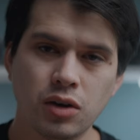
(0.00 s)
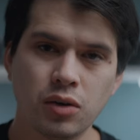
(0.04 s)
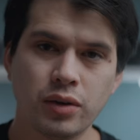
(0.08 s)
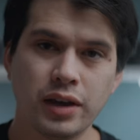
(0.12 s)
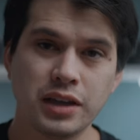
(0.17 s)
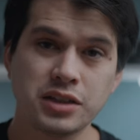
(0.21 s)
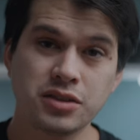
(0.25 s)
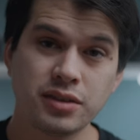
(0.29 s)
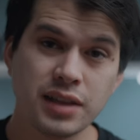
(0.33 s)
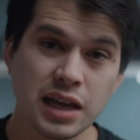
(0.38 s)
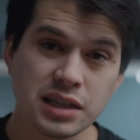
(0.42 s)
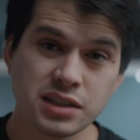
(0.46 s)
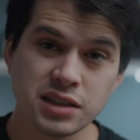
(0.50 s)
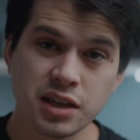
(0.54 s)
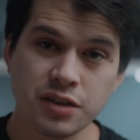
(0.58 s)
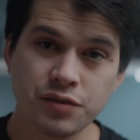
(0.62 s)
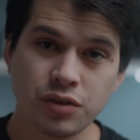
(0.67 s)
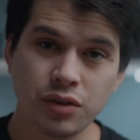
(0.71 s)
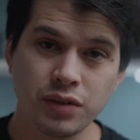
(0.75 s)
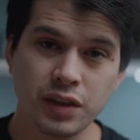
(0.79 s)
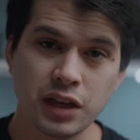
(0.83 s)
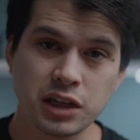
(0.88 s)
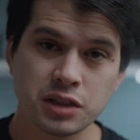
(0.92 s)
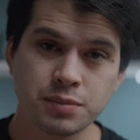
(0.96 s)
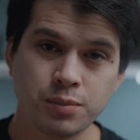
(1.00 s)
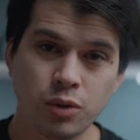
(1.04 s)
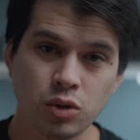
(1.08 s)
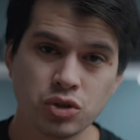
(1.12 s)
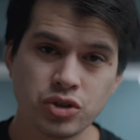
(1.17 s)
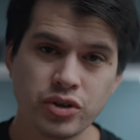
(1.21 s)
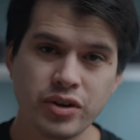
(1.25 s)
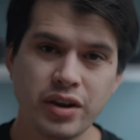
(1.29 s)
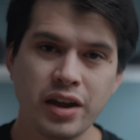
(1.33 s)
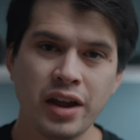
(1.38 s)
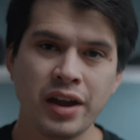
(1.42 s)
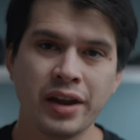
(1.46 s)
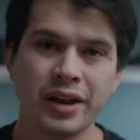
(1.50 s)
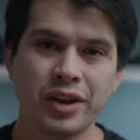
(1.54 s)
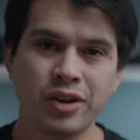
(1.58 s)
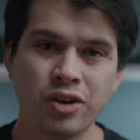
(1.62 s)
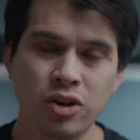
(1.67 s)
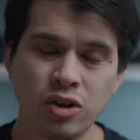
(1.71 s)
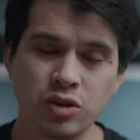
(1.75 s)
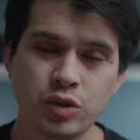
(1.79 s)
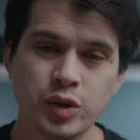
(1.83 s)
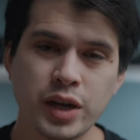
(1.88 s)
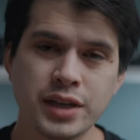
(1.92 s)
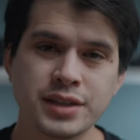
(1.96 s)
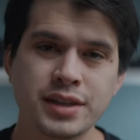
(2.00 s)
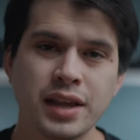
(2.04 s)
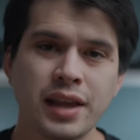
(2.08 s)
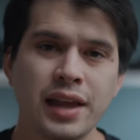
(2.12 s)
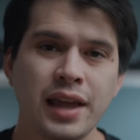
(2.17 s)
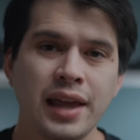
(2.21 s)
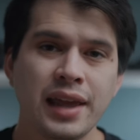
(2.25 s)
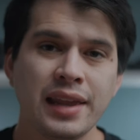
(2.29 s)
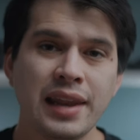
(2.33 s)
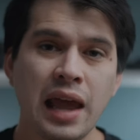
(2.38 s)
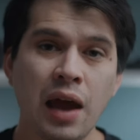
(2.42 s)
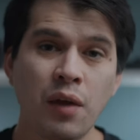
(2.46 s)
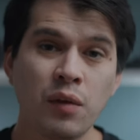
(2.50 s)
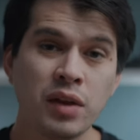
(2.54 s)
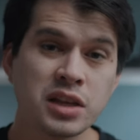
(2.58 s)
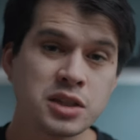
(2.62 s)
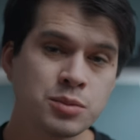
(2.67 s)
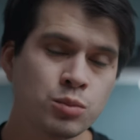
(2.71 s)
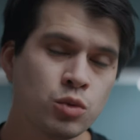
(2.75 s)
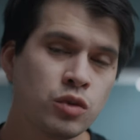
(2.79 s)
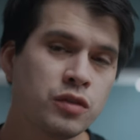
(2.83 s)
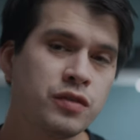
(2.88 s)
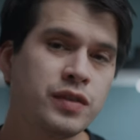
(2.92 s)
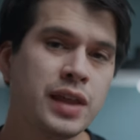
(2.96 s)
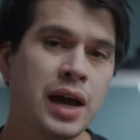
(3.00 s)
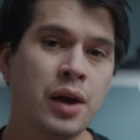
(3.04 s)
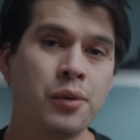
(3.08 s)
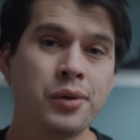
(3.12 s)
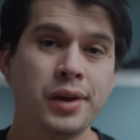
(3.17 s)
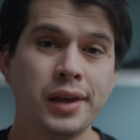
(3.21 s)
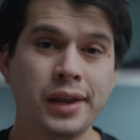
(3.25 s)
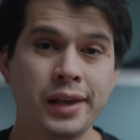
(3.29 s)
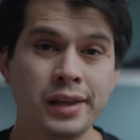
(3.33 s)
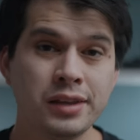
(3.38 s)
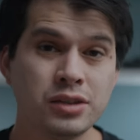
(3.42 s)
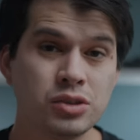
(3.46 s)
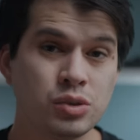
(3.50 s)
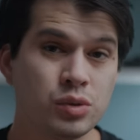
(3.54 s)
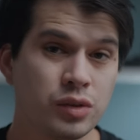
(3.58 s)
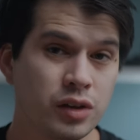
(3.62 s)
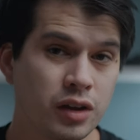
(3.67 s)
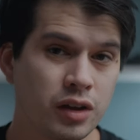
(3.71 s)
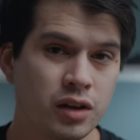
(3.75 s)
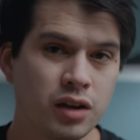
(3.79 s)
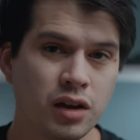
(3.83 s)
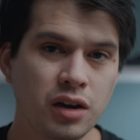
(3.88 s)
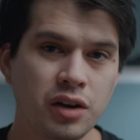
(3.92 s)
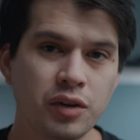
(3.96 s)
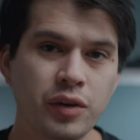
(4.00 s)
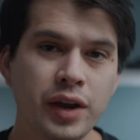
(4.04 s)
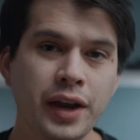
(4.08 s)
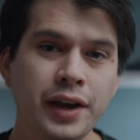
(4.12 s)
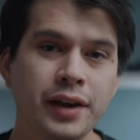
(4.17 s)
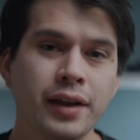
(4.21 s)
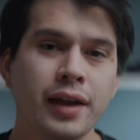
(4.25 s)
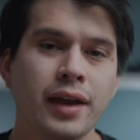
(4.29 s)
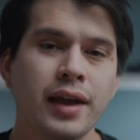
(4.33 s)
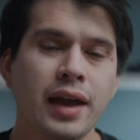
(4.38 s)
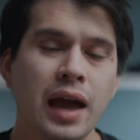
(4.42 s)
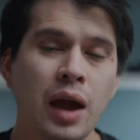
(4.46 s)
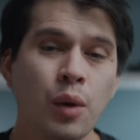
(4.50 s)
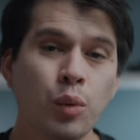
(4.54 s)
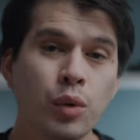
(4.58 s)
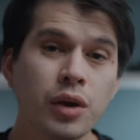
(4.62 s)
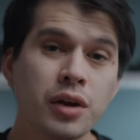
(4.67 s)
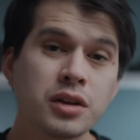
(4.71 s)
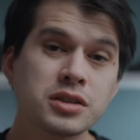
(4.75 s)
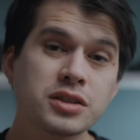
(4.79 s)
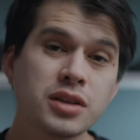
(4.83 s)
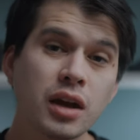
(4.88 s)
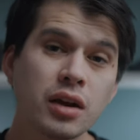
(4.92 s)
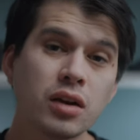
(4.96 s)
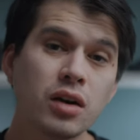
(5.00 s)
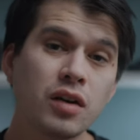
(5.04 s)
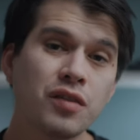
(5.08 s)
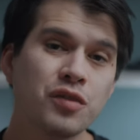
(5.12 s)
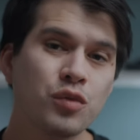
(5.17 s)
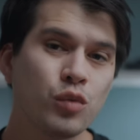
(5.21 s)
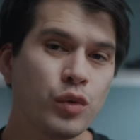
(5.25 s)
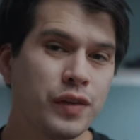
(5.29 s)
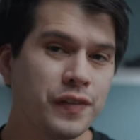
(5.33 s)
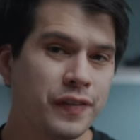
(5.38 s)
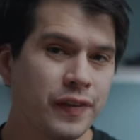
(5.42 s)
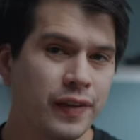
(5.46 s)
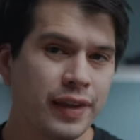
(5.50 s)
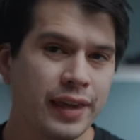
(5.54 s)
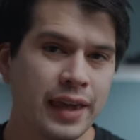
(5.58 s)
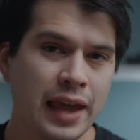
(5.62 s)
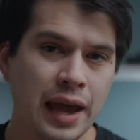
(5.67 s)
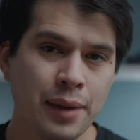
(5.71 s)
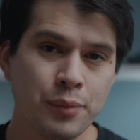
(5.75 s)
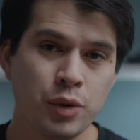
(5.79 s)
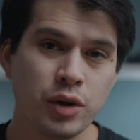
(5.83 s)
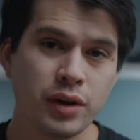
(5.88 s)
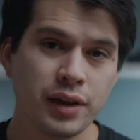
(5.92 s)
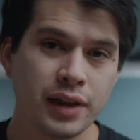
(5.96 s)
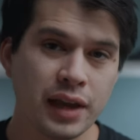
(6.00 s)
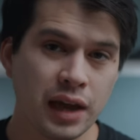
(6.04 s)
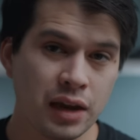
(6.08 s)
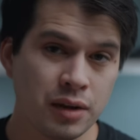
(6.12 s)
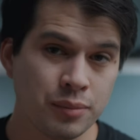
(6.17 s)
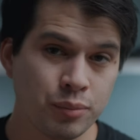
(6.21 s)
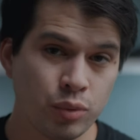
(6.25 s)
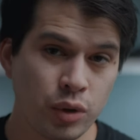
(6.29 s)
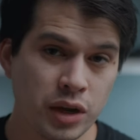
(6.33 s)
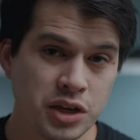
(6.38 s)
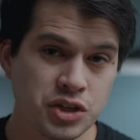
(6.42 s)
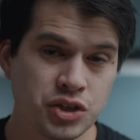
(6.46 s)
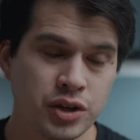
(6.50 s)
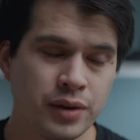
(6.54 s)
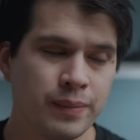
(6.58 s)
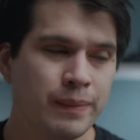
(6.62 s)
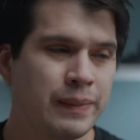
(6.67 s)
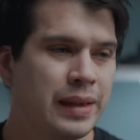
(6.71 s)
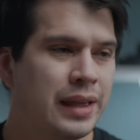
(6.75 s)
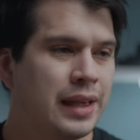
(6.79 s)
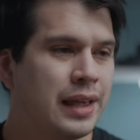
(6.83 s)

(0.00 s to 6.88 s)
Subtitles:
Okay, so that's it for the exposure and contrast. Now let's move down into the color grading and we're gonna start off with camera calibration.